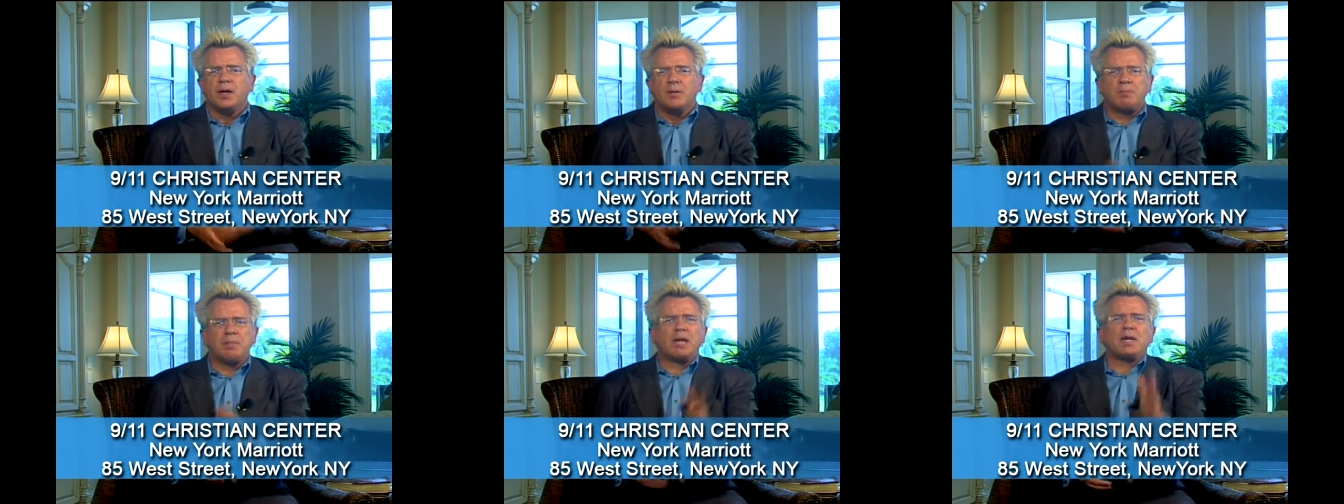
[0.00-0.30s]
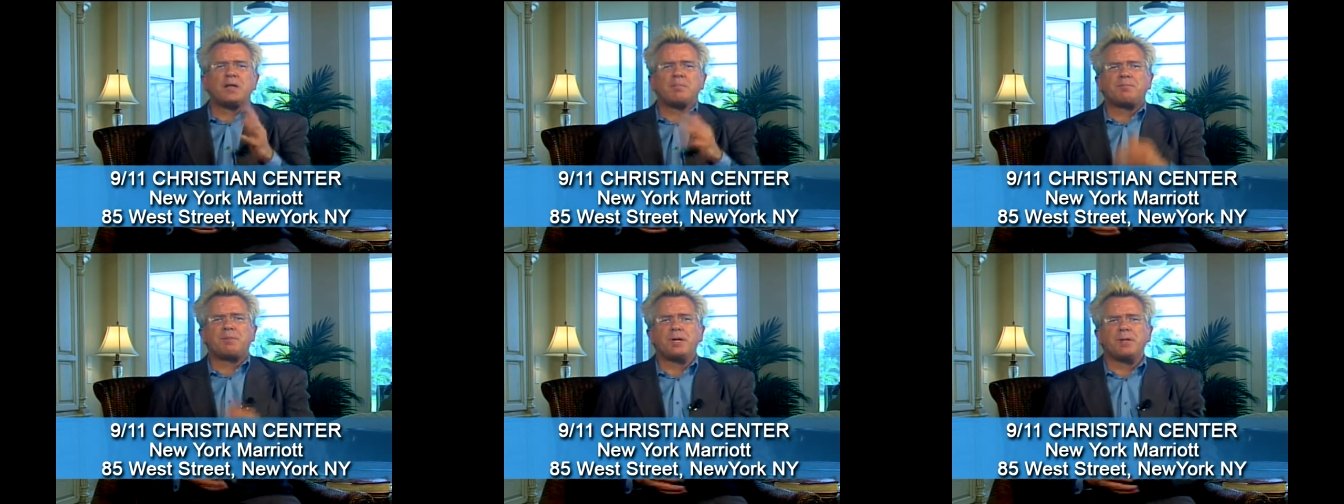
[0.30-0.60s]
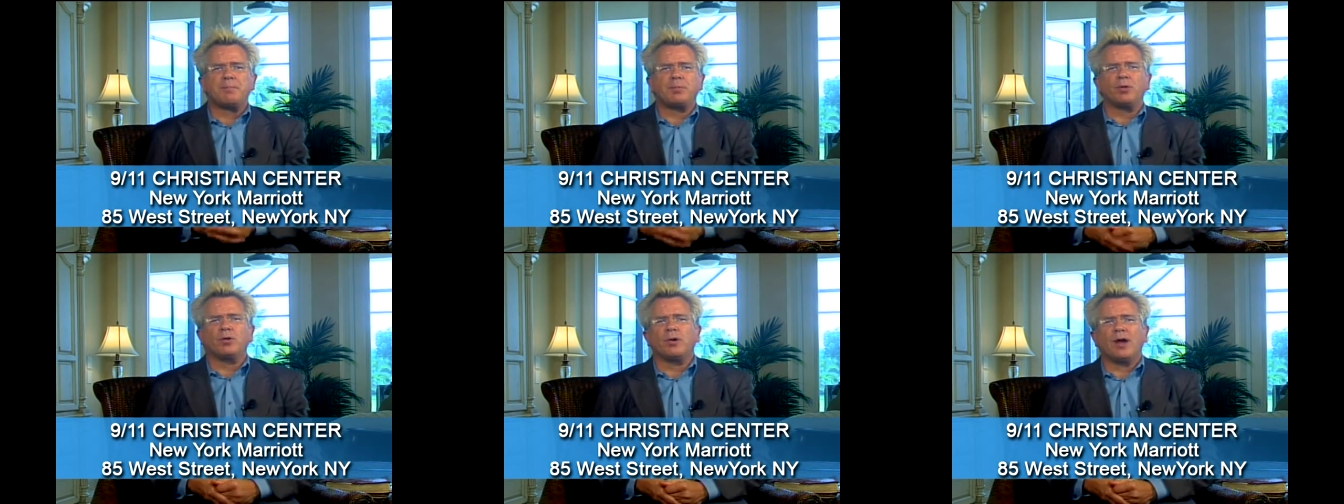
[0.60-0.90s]
Many
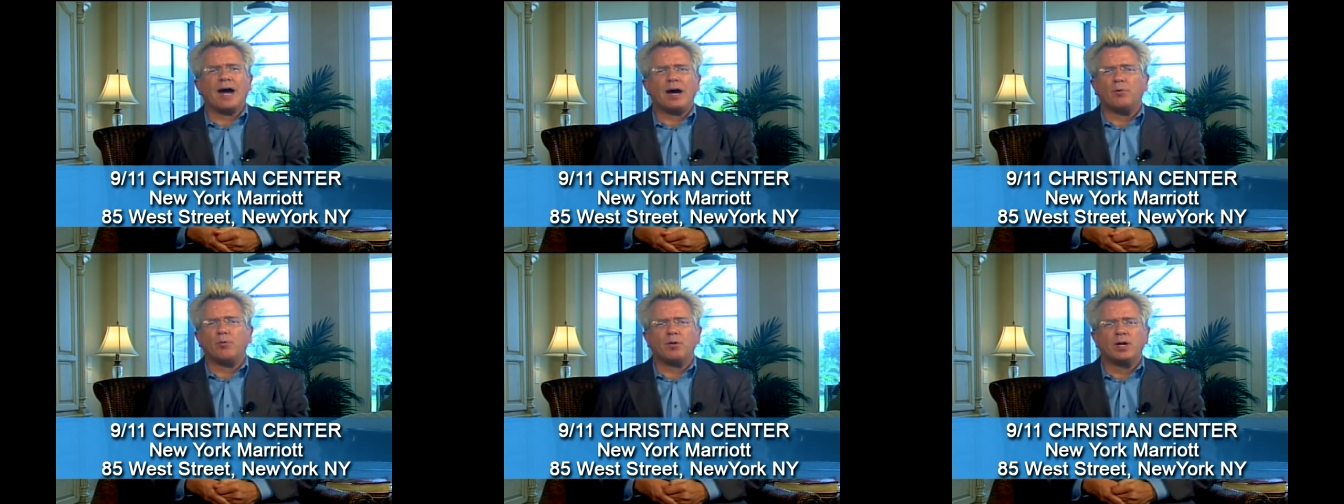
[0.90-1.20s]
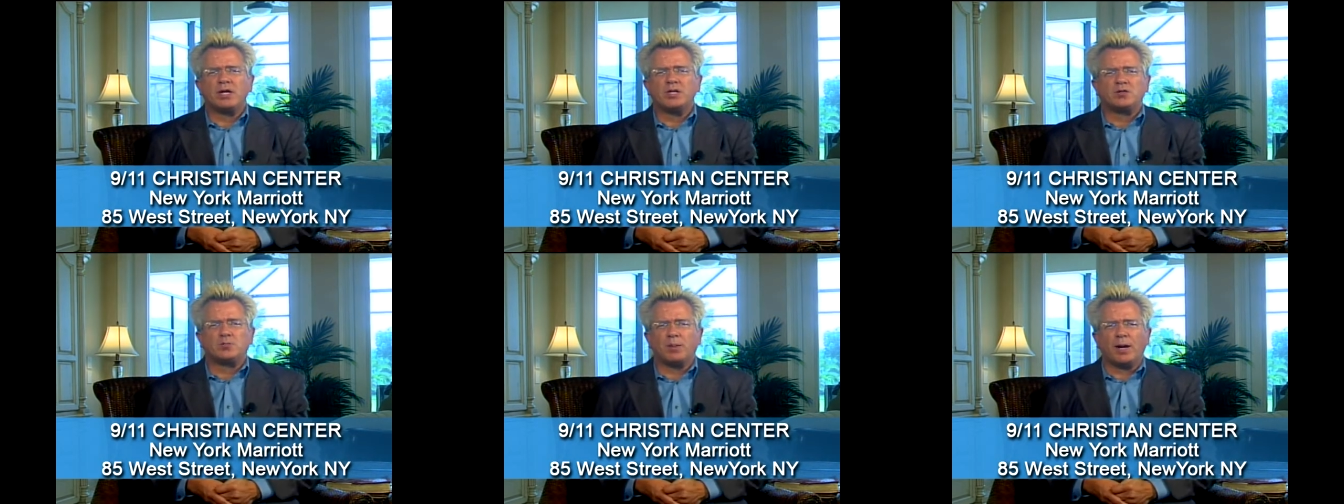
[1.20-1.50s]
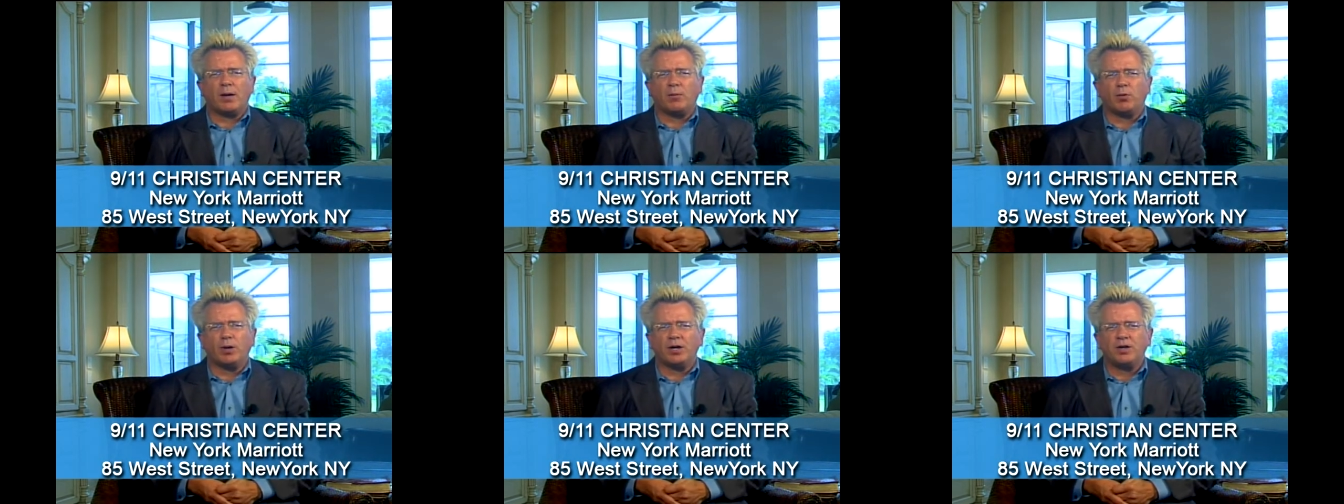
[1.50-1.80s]
people are outraged
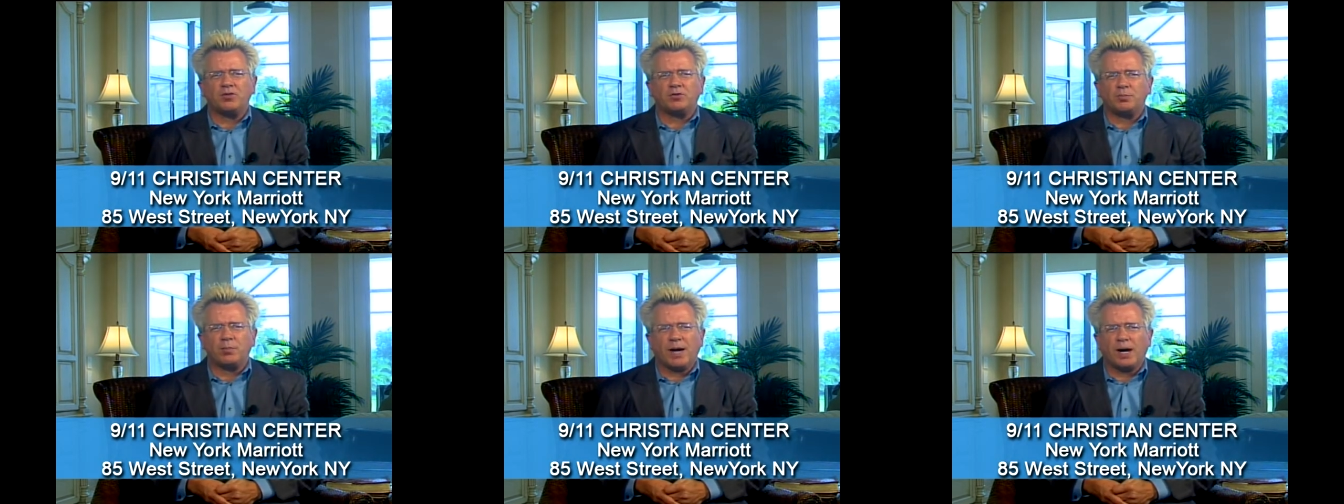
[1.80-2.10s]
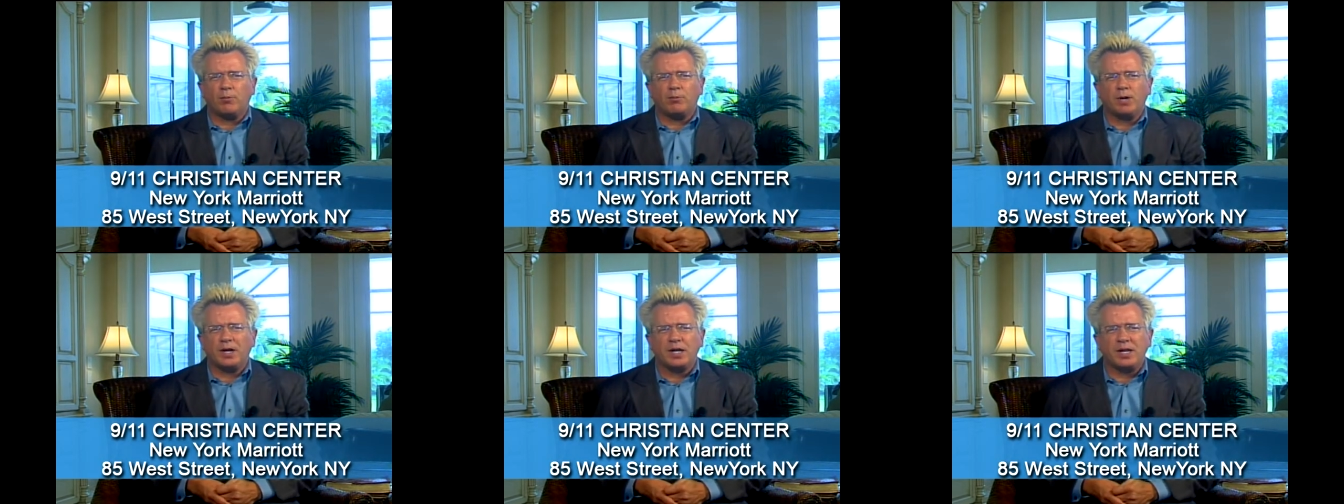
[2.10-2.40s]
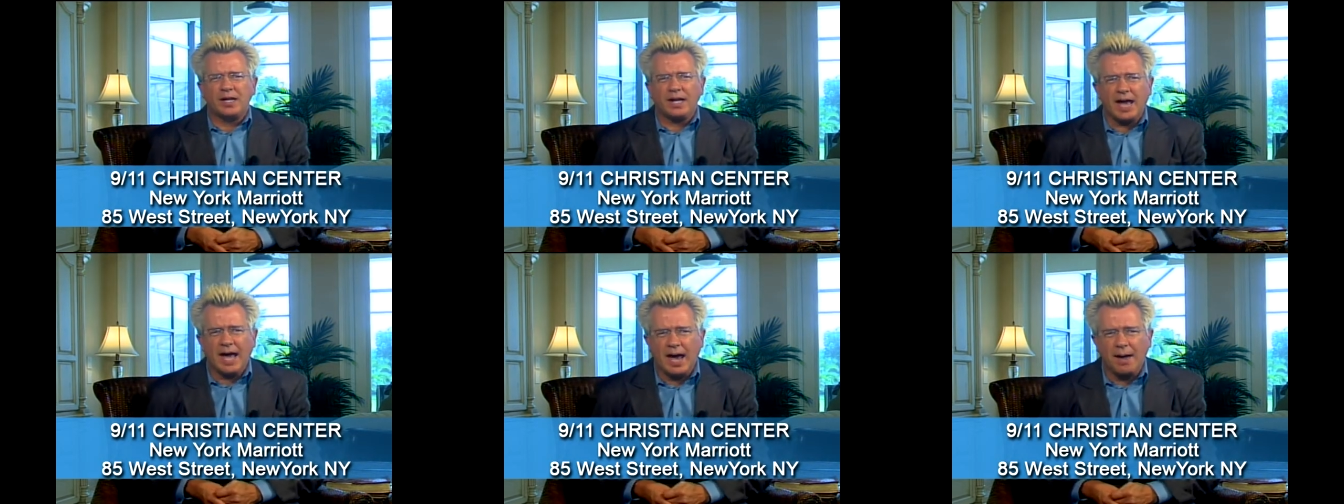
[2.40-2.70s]
by what is about
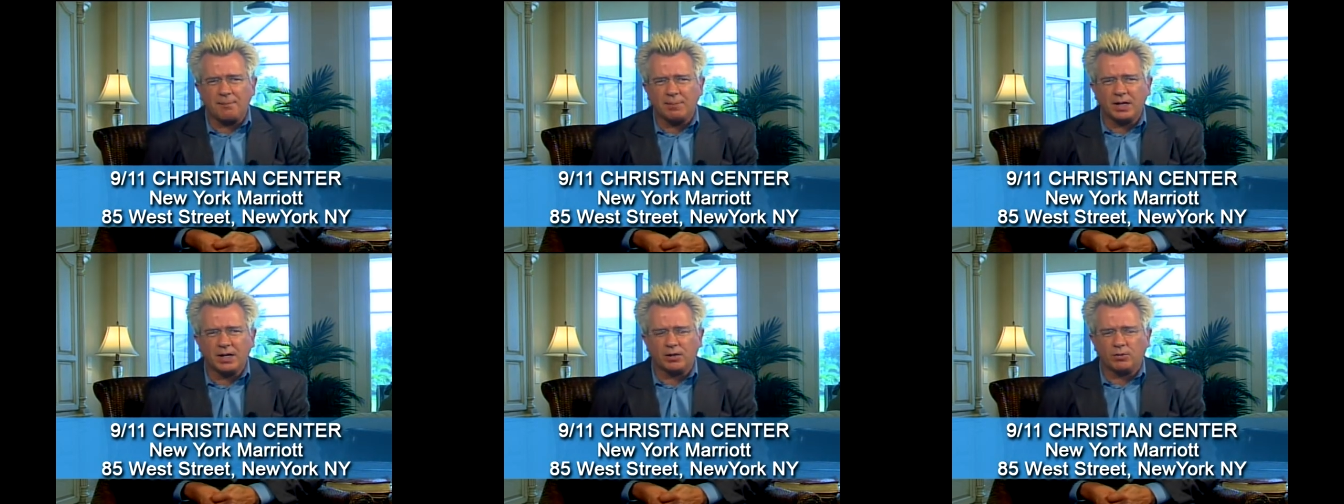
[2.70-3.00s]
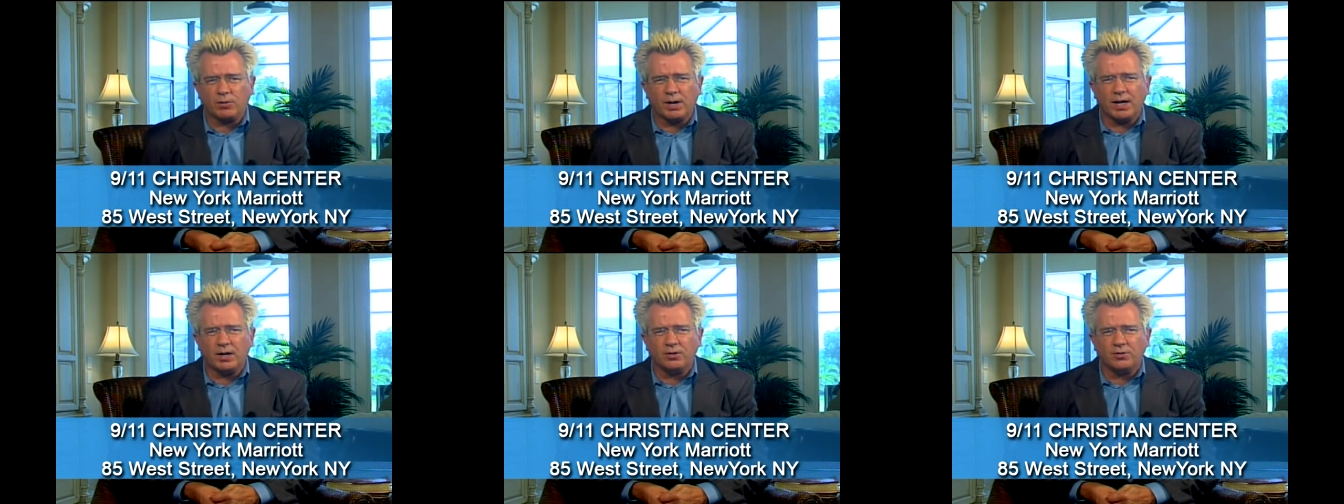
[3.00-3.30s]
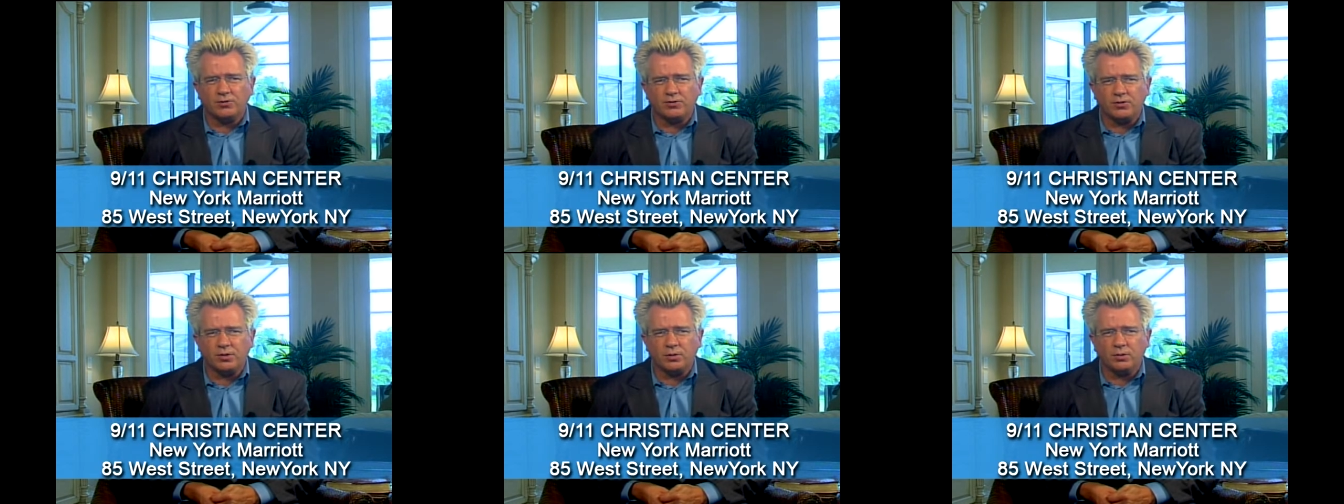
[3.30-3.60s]
ready to happen at
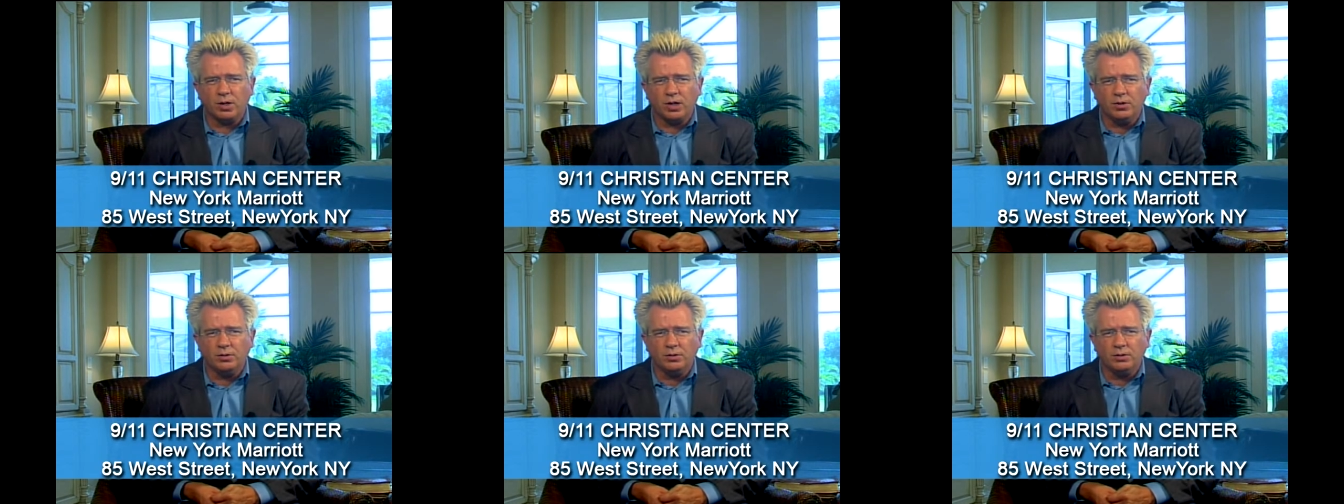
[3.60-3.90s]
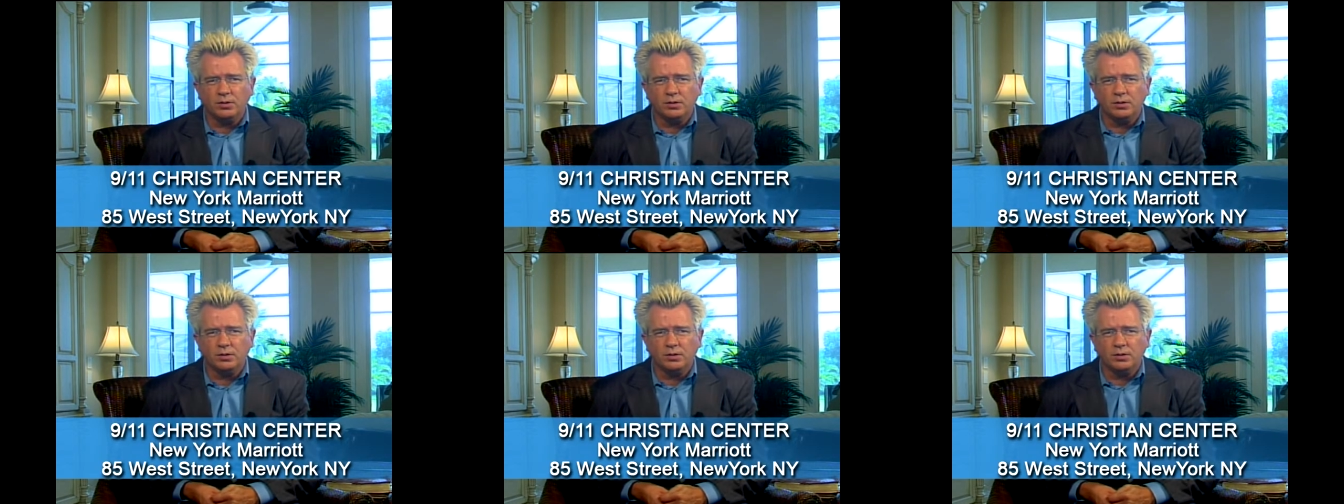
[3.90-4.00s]
Ground Zero.